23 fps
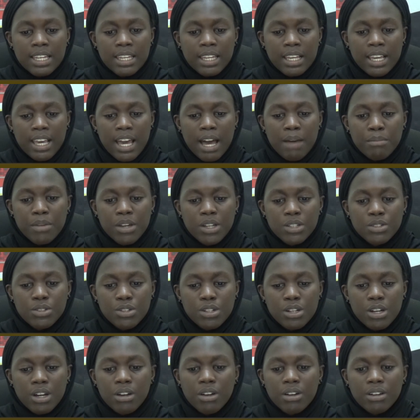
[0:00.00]
the Gambia
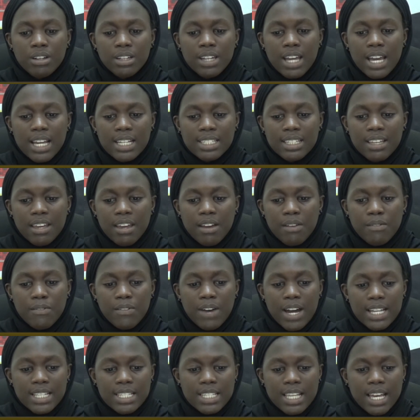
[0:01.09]
to recognize gay
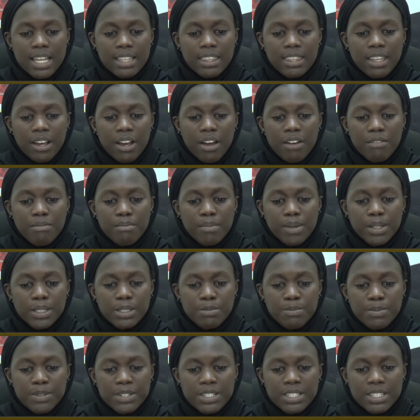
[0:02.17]
rights and the
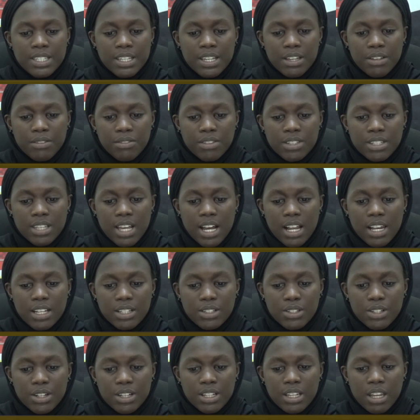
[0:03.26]
government's perceived
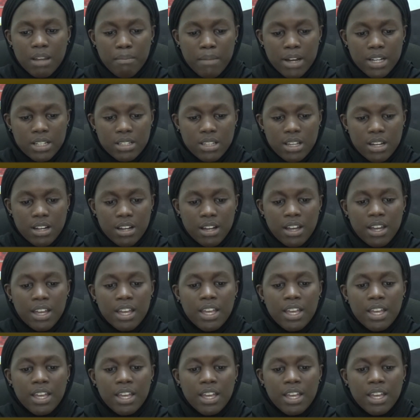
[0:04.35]
silence on the matter,